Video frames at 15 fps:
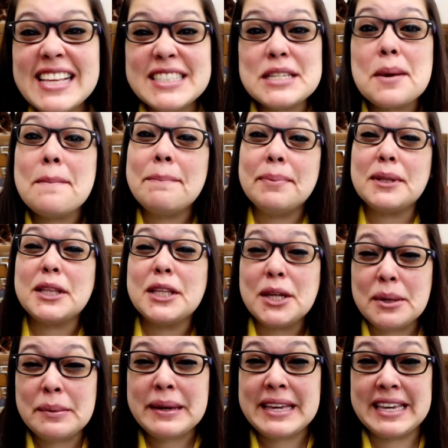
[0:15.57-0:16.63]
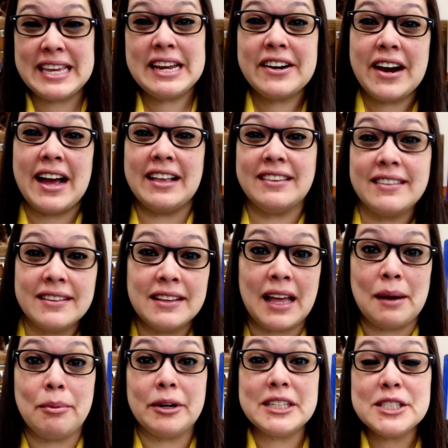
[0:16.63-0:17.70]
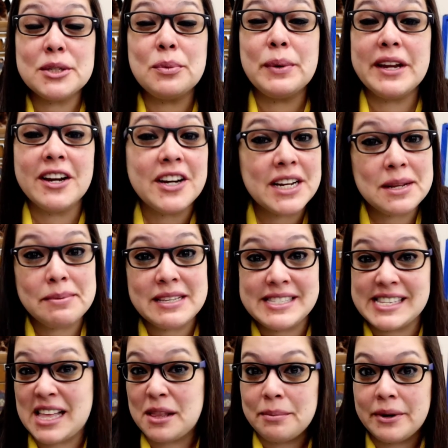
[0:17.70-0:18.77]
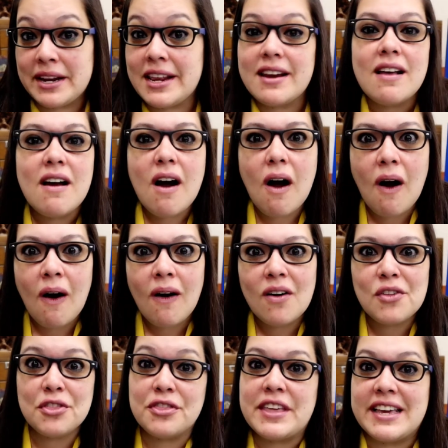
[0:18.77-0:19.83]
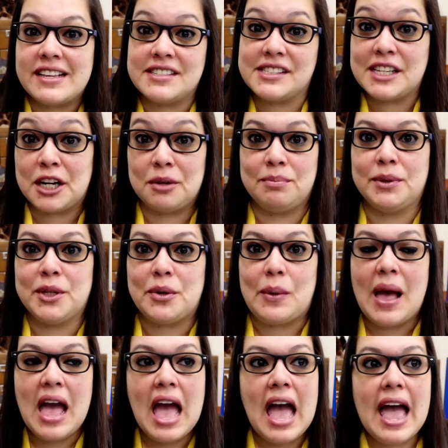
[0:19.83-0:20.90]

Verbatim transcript: It's Blue Week here at the library, so we are going to be celebrating all things that are blue.